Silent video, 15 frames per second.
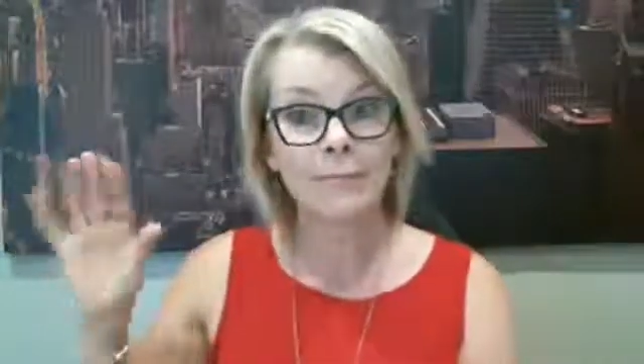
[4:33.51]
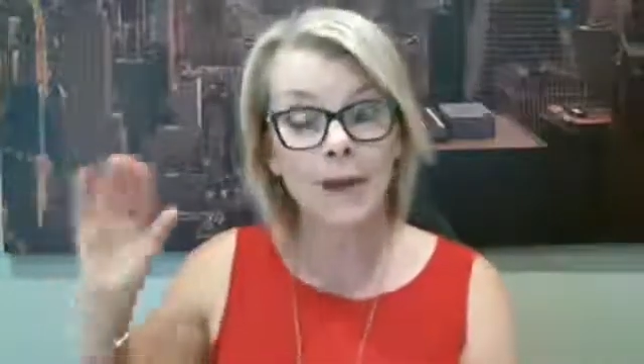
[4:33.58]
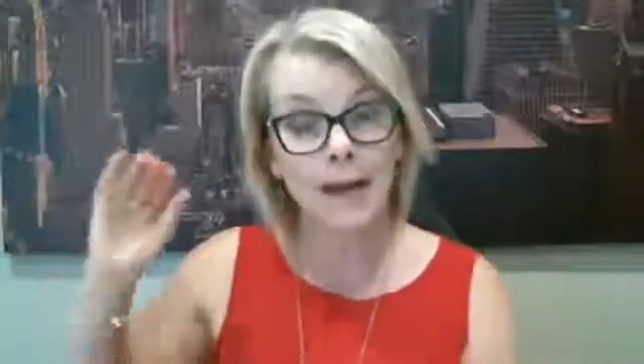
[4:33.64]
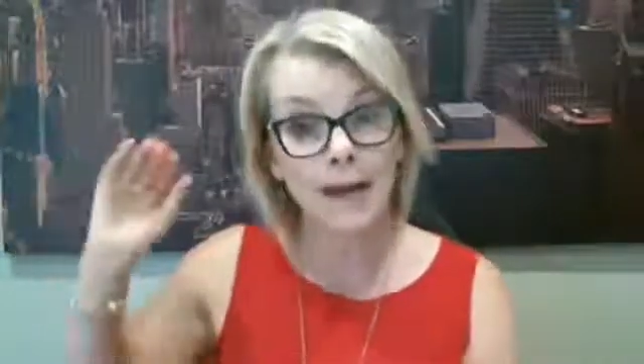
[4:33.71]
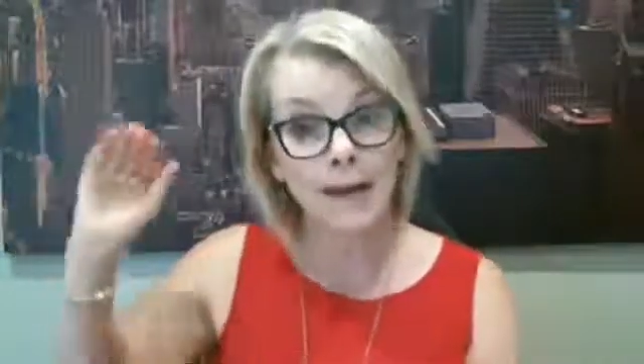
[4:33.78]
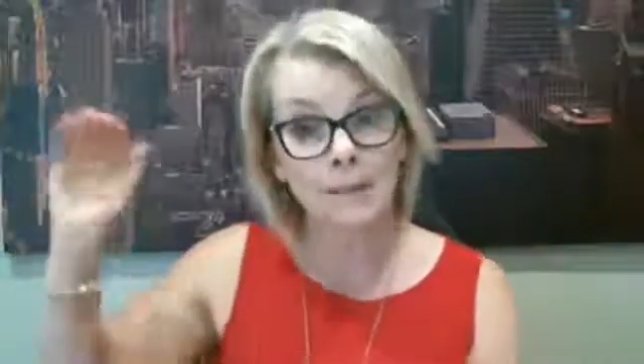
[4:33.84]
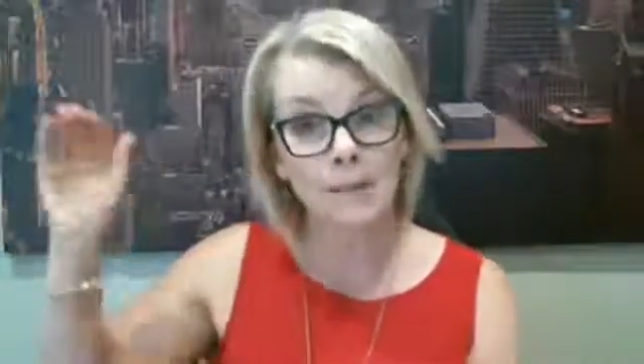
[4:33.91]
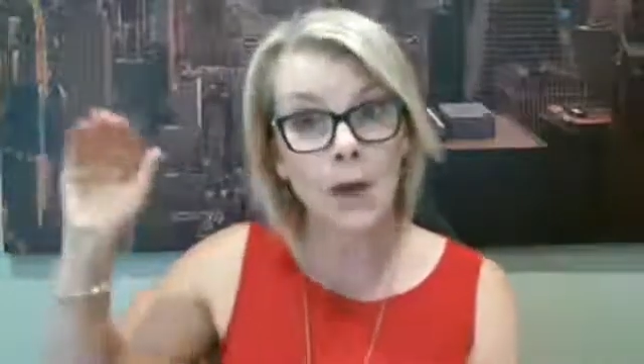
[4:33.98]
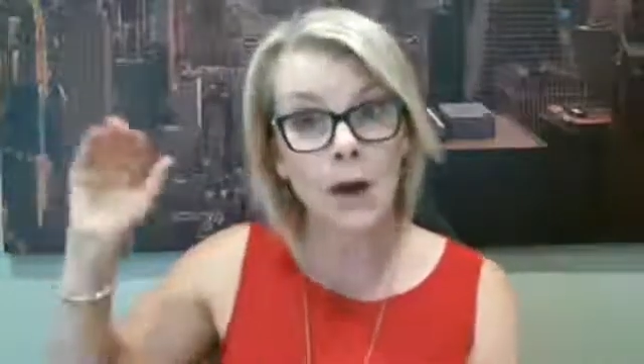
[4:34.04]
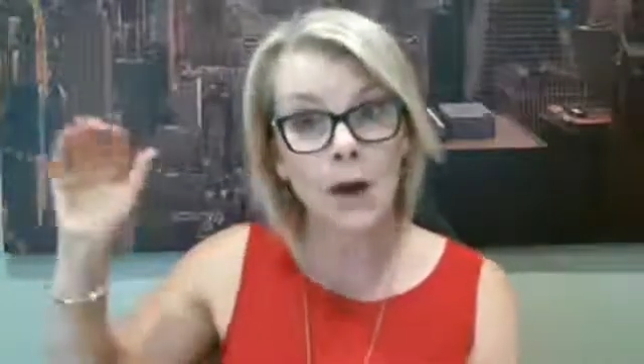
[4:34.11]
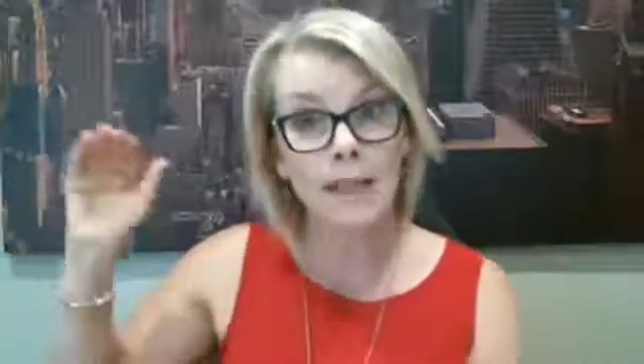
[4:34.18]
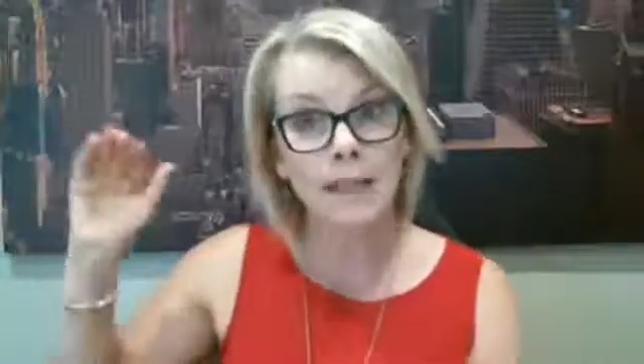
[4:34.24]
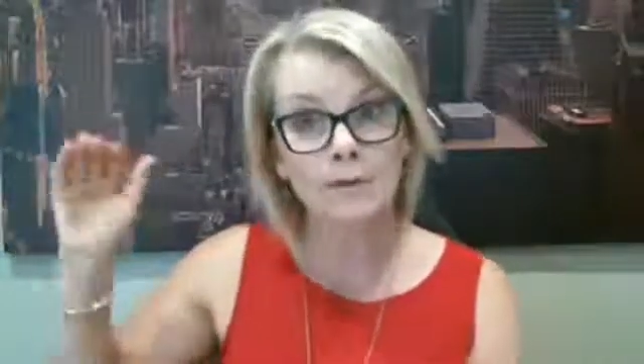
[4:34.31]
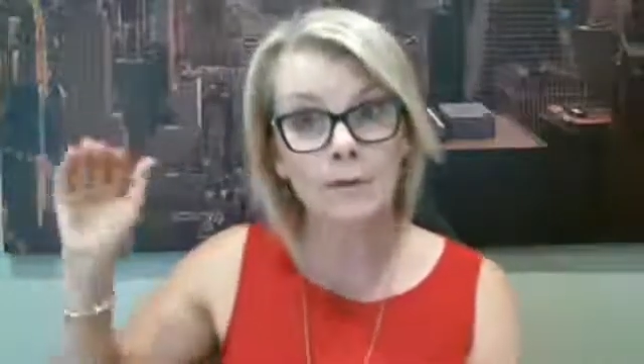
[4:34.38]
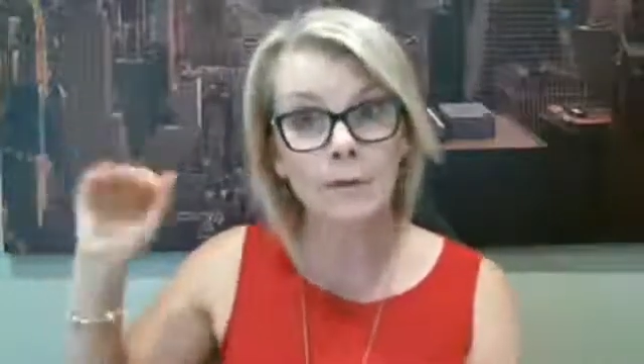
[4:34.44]

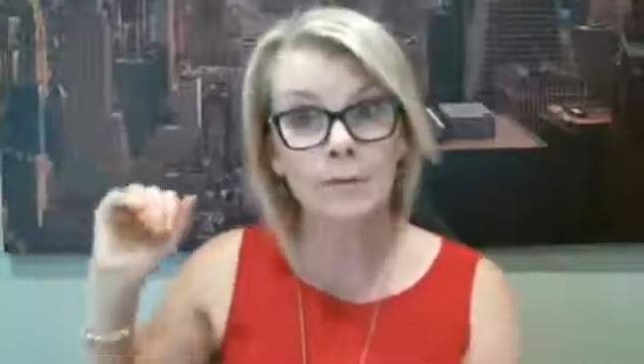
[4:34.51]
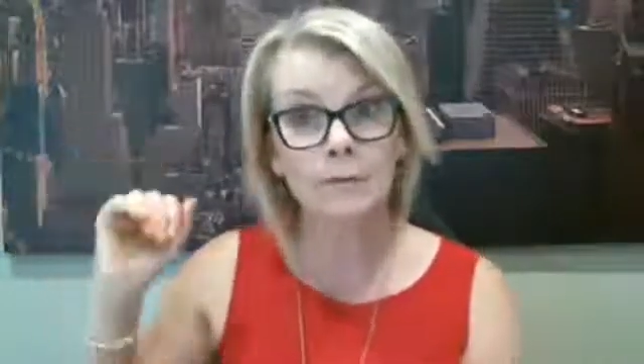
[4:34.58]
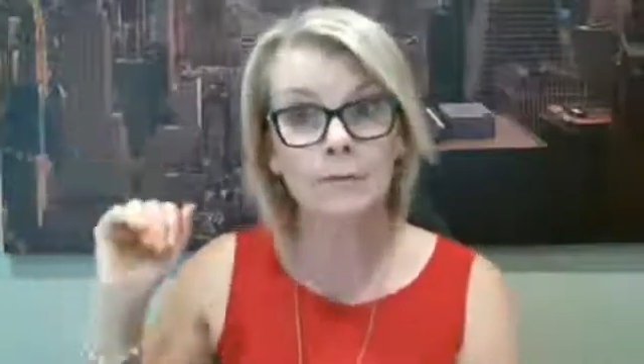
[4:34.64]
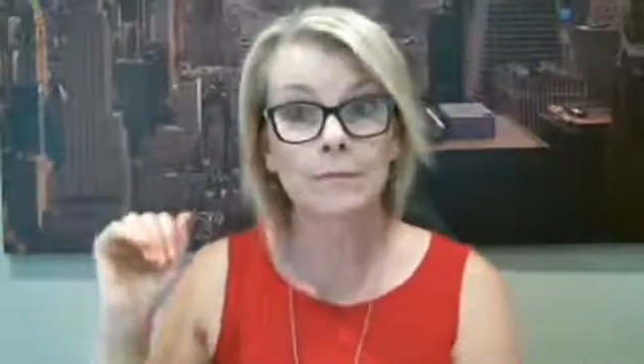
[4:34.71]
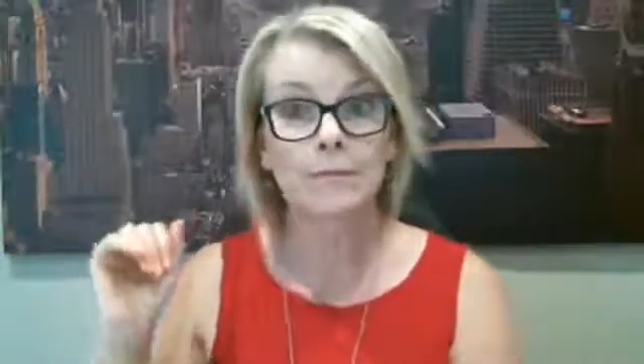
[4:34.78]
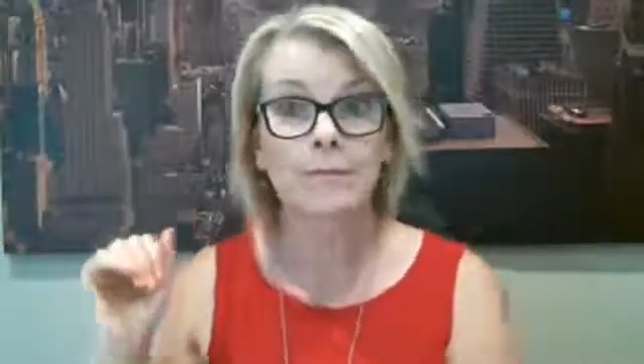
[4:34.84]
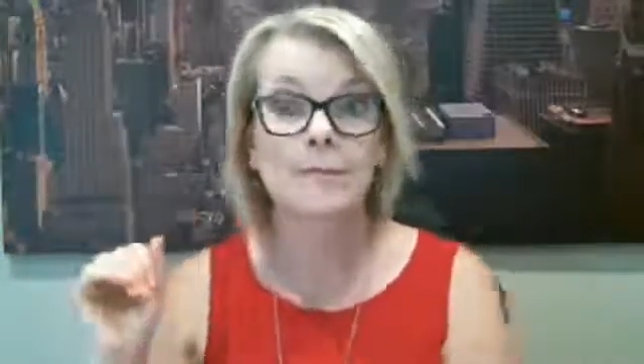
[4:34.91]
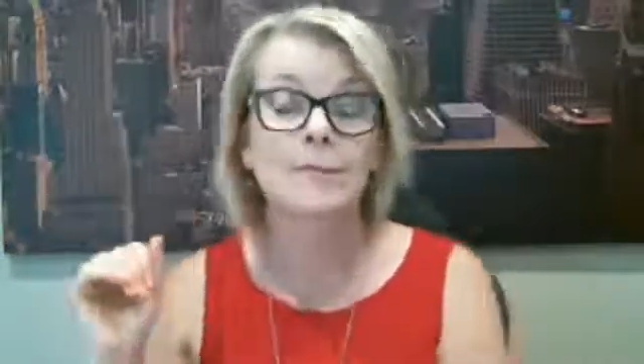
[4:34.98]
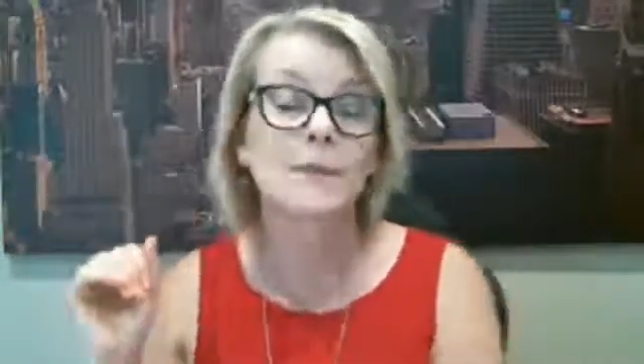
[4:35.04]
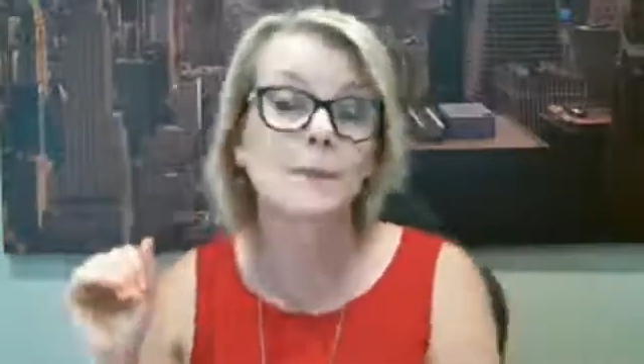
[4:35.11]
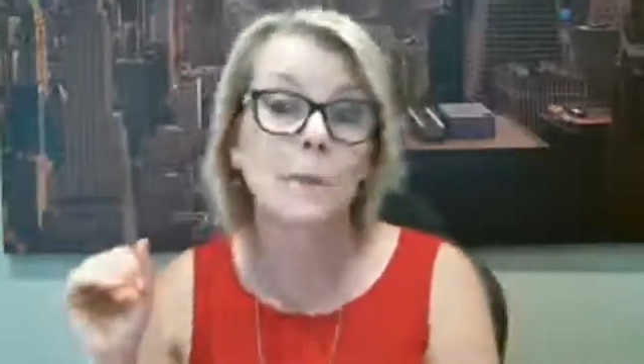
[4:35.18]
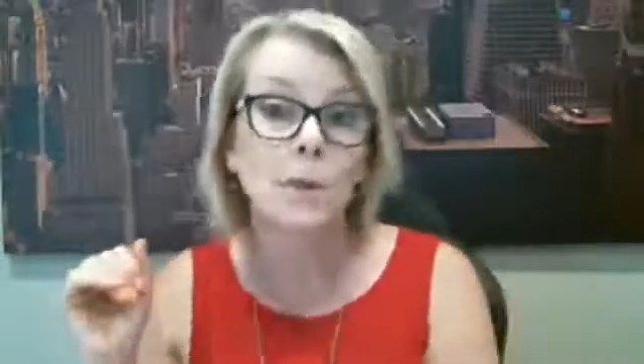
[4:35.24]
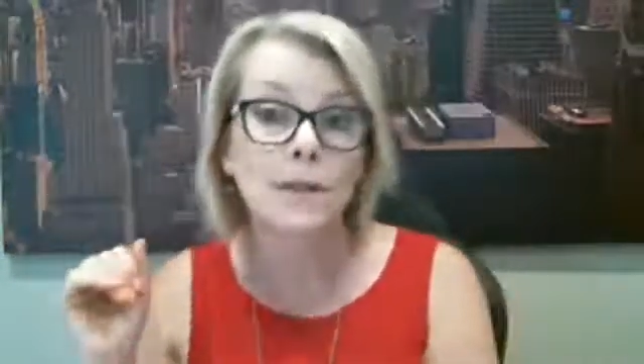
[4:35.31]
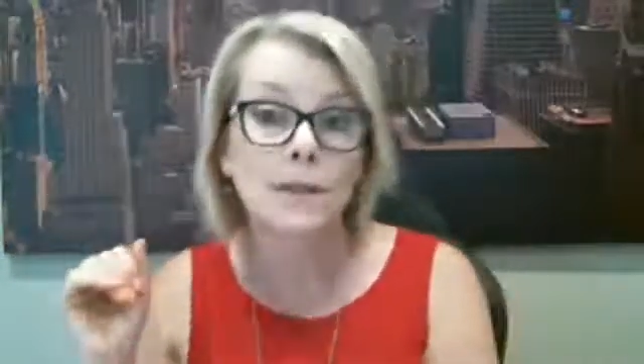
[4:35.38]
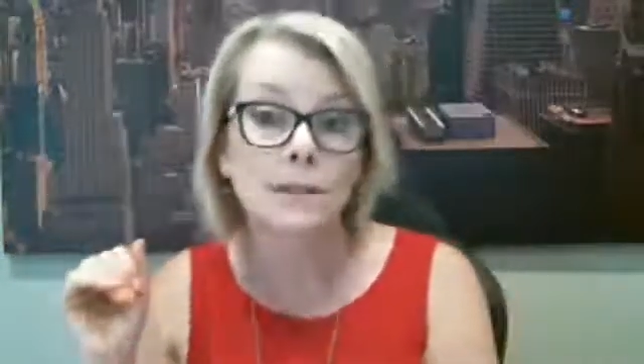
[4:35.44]
high-level
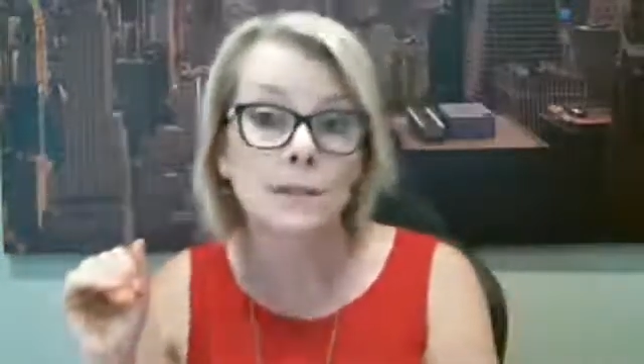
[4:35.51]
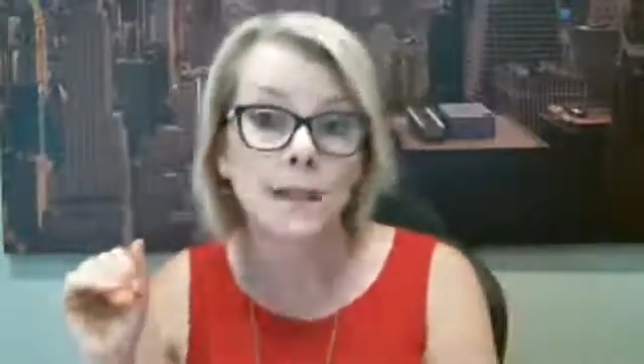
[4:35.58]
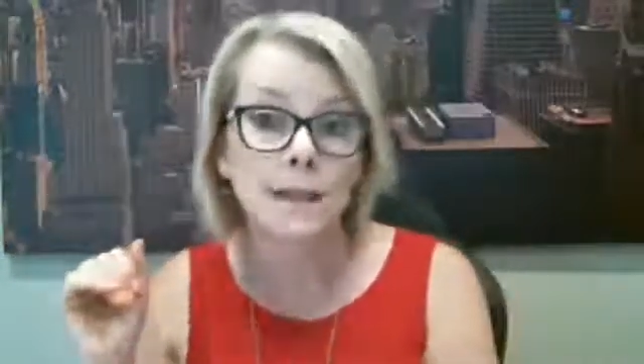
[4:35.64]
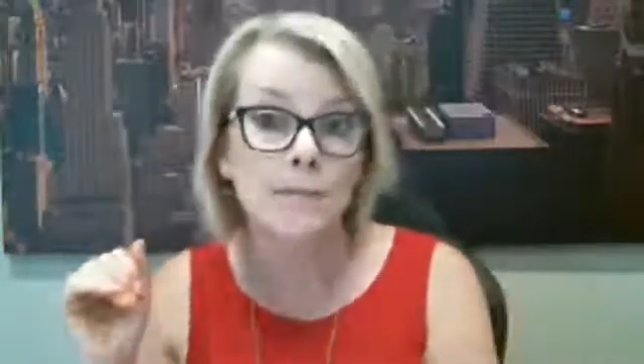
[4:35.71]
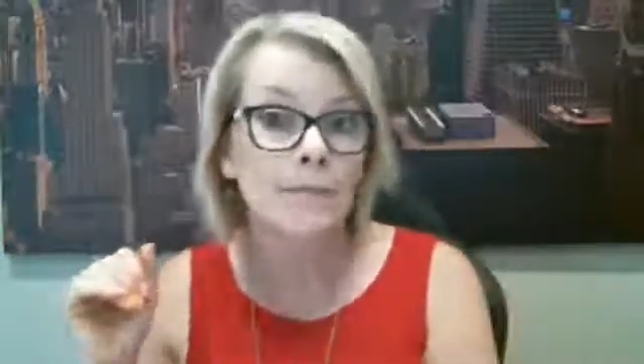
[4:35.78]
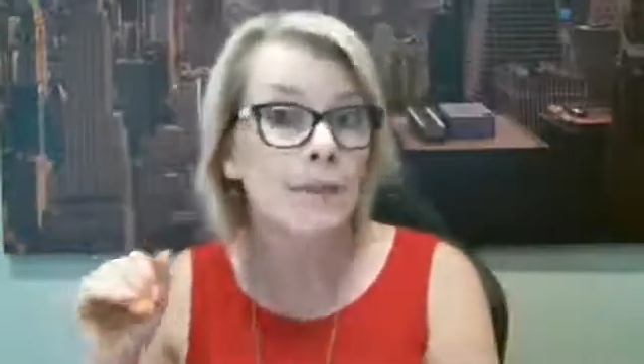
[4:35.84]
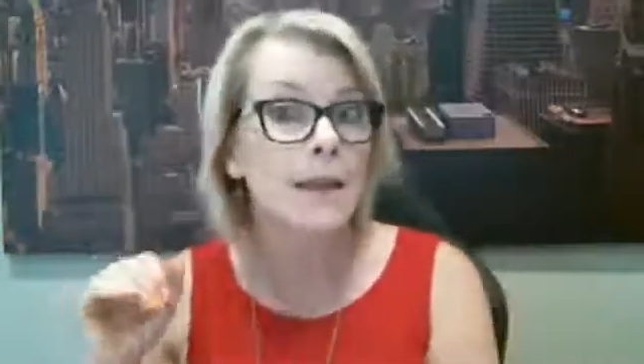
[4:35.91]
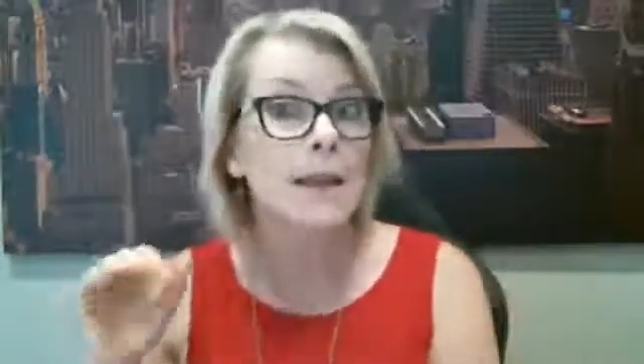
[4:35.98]
sportsmen.